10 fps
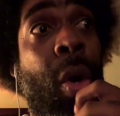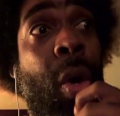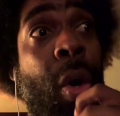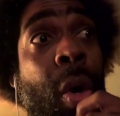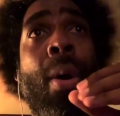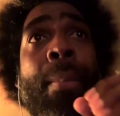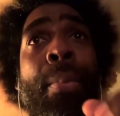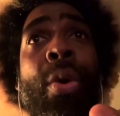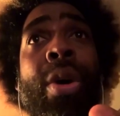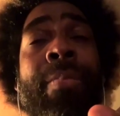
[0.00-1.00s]
At one
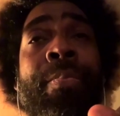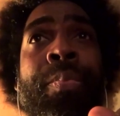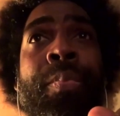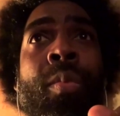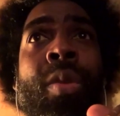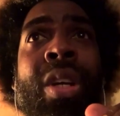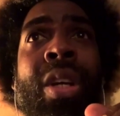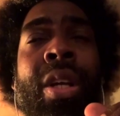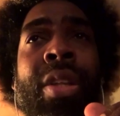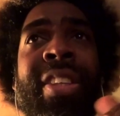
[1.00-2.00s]
point,
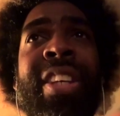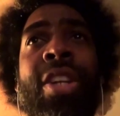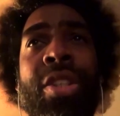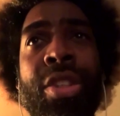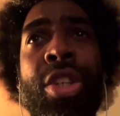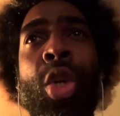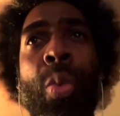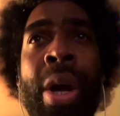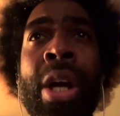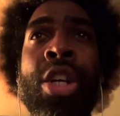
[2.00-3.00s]
teachers in
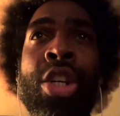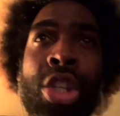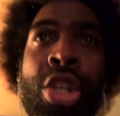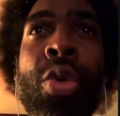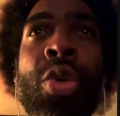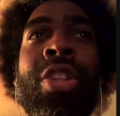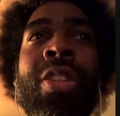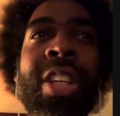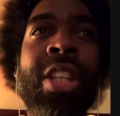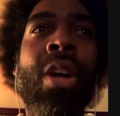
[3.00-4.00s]
Cuba
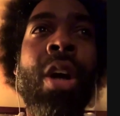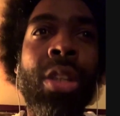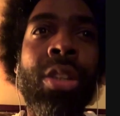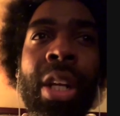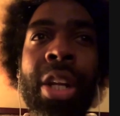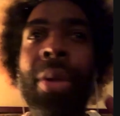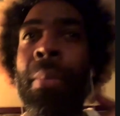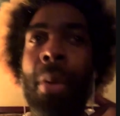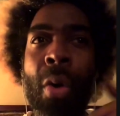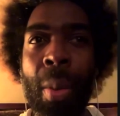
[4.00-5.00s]
should teach us a little
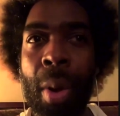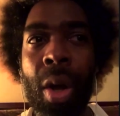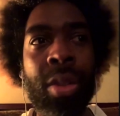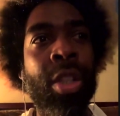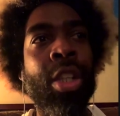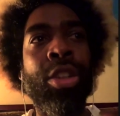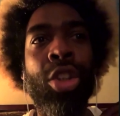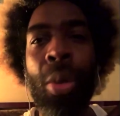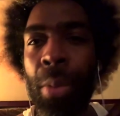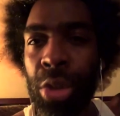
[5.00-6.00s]
more about
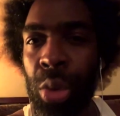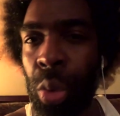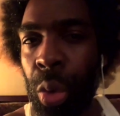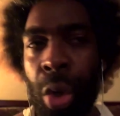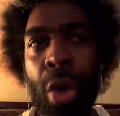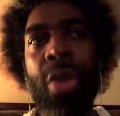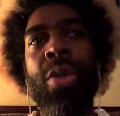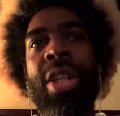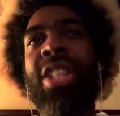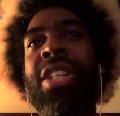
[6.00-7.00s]
someone to
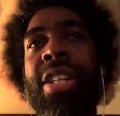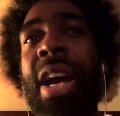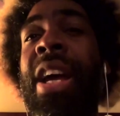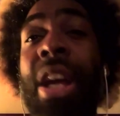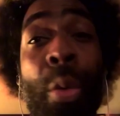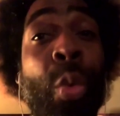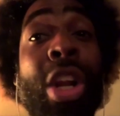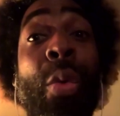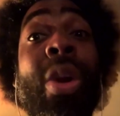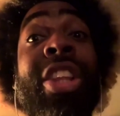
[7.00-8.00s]

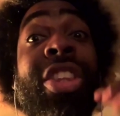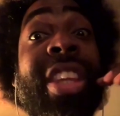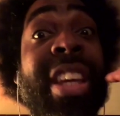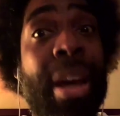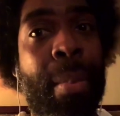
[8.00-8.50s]
really dig